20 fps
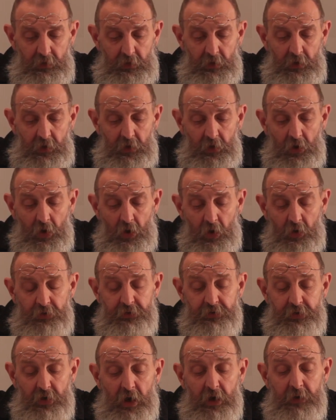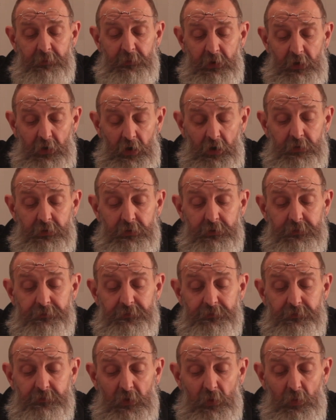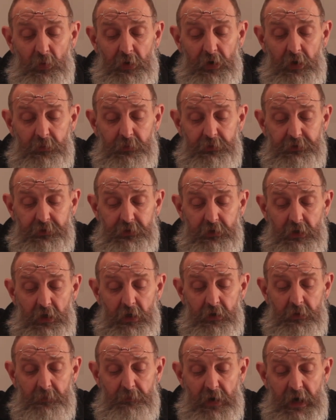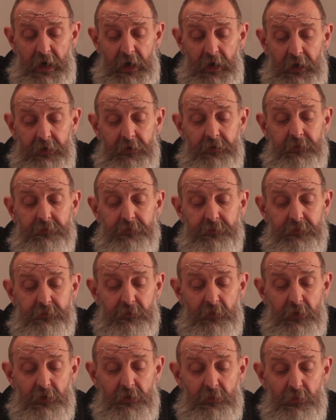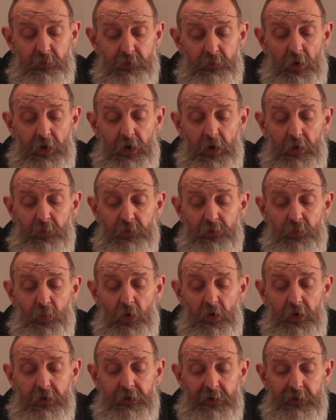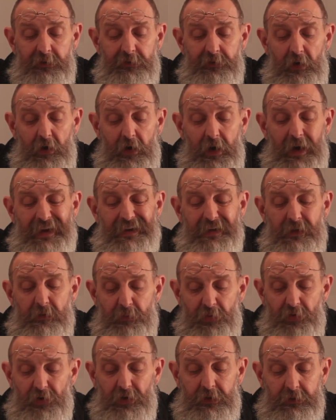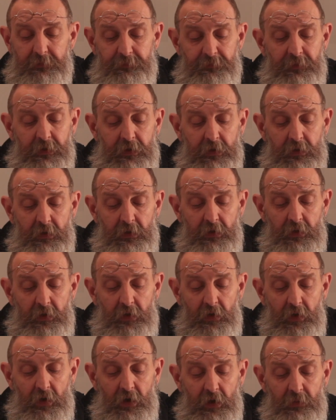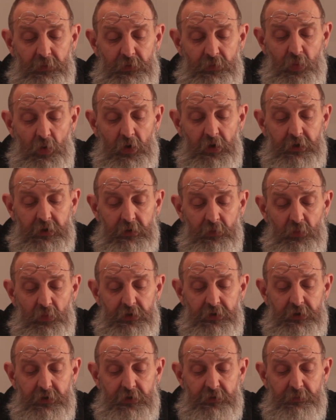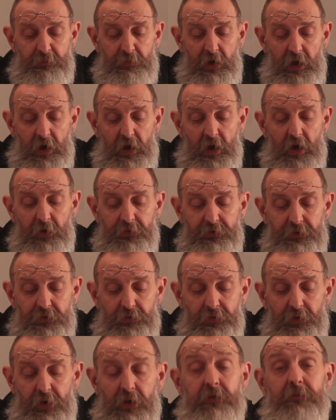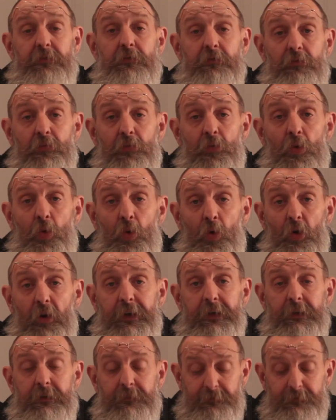A long time ago, when I was a young man, this was when I was working as a labourer, I was working with this plasterer, Roy.